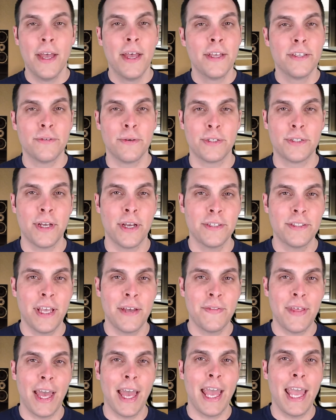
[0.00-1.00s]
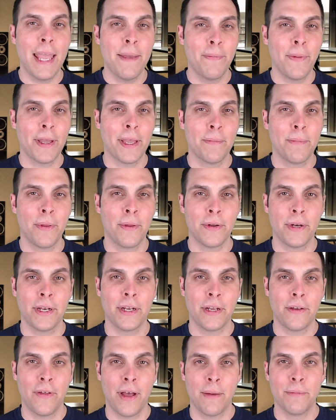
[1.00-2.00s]
So it does have that ape like ability
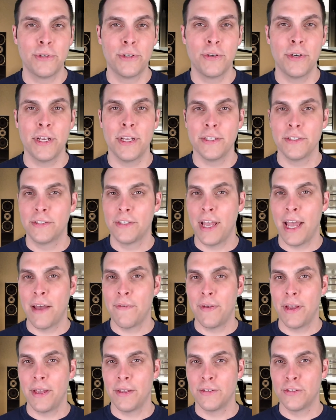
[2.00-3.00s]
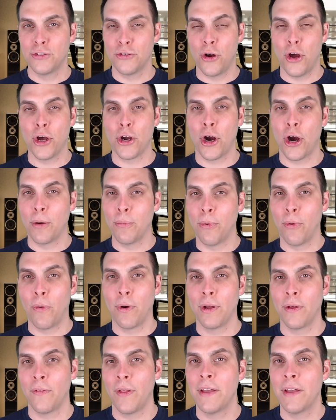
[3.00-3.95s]
to climb trees, to have a strong arboreal